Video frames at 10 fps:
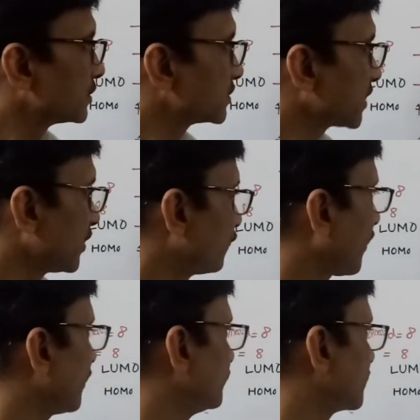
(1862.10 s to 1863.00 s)
psi
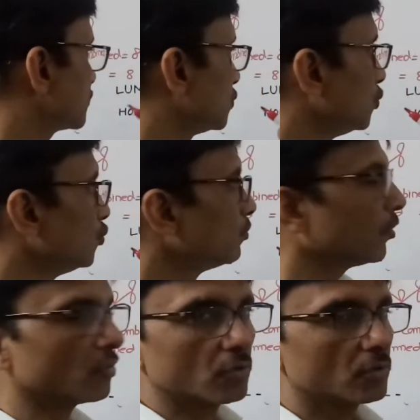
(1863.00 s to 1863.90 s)
5, that is
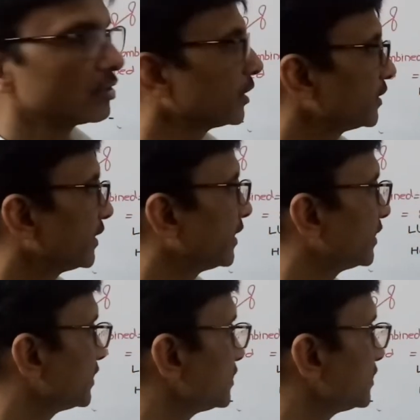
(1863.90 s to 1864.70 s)
LUMO, then it